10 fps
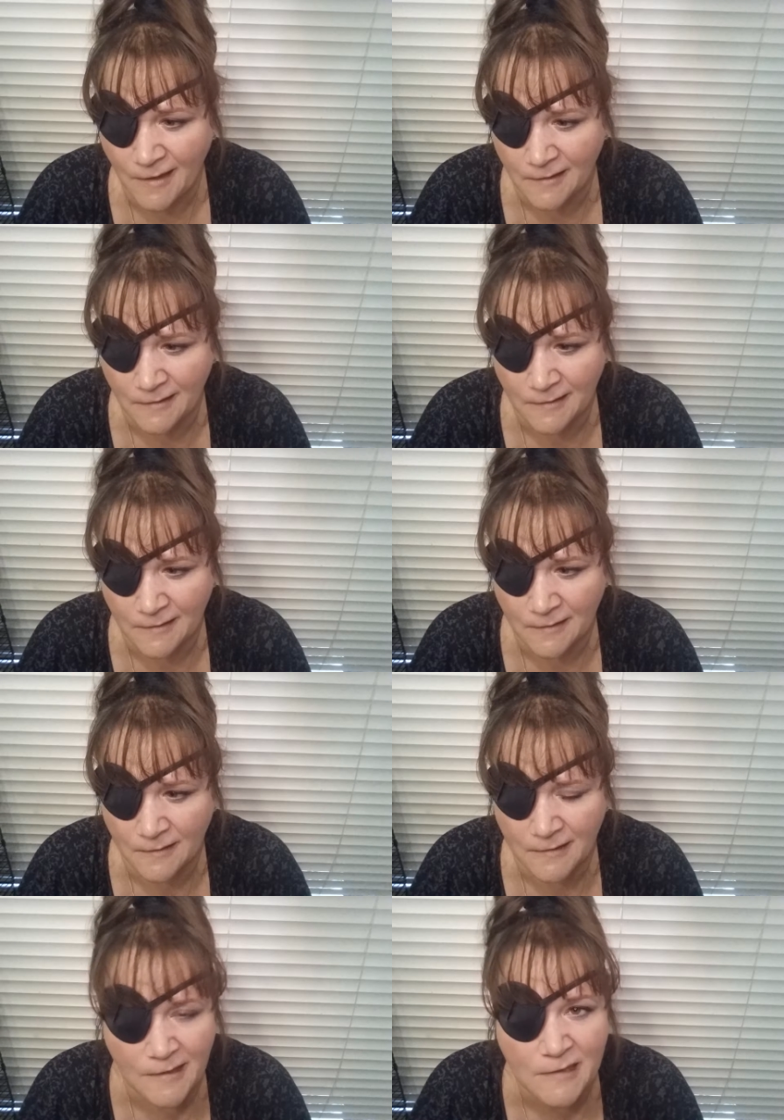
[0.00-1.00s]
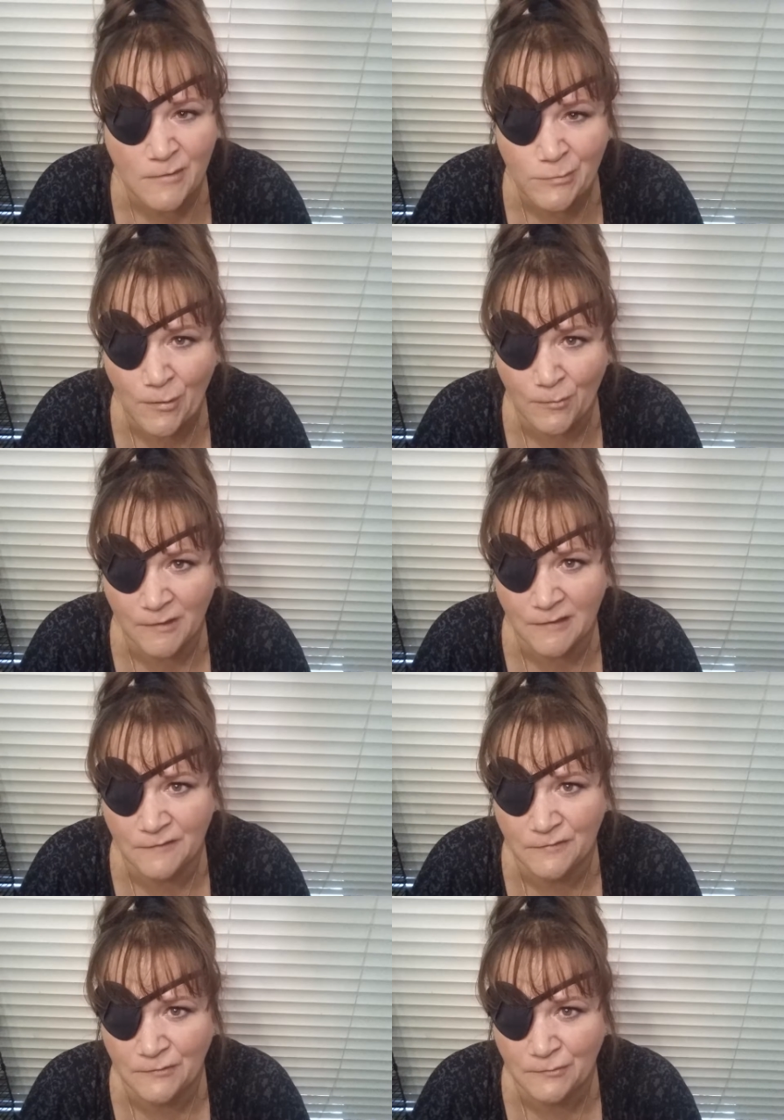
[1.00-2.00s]
a a key
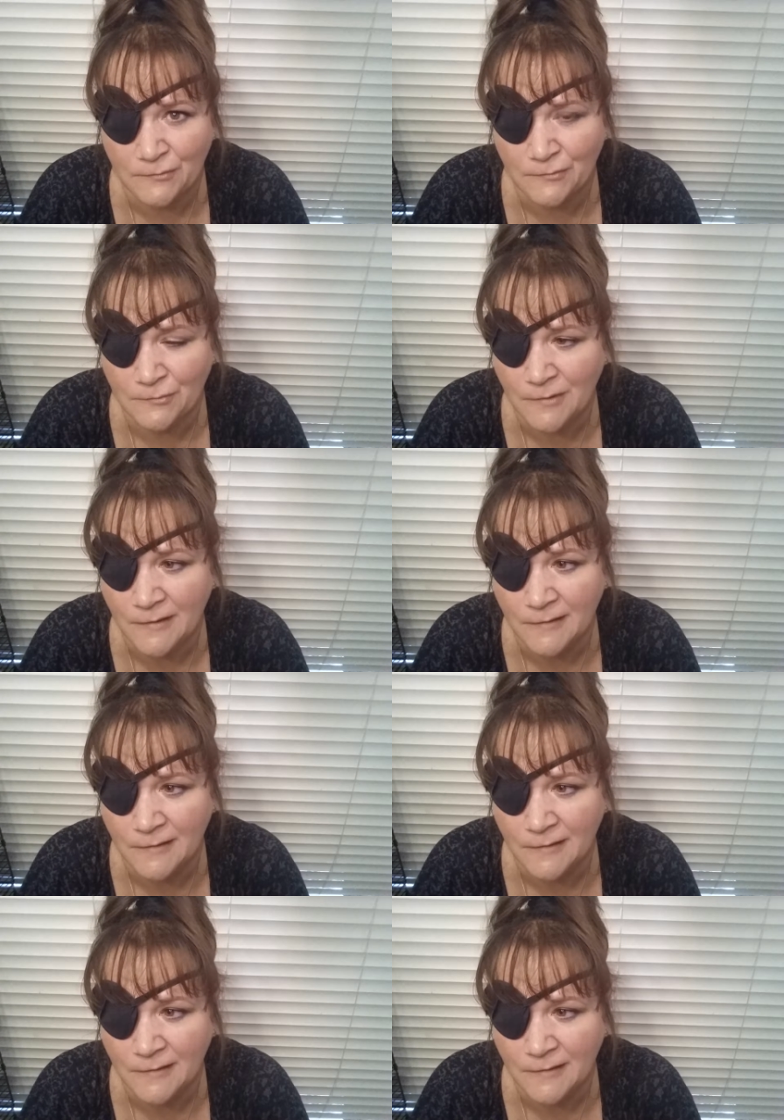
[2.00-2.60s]
component to